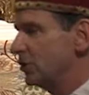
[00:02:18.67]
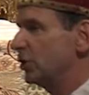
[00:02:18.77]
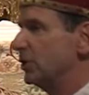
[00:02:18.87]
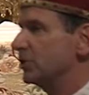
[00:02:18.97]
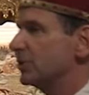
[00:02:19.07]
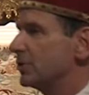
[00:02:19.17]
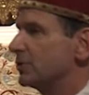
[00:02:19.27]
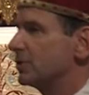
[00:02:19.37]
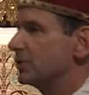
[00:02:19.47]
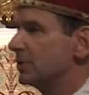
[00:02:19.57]

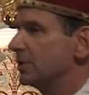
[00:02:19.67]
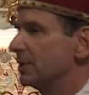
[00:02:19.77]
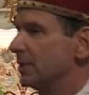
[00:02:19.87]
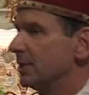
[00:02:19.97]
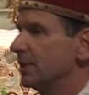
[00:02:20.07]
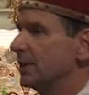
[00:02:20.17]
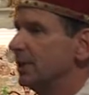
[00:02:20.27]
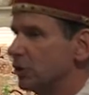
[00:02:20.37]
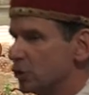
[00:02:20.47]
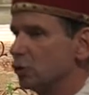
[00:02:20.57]
Jesus
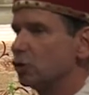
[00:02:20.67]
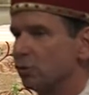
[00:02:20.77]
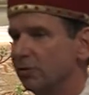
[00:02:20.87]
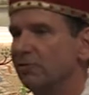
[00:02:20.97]
is the true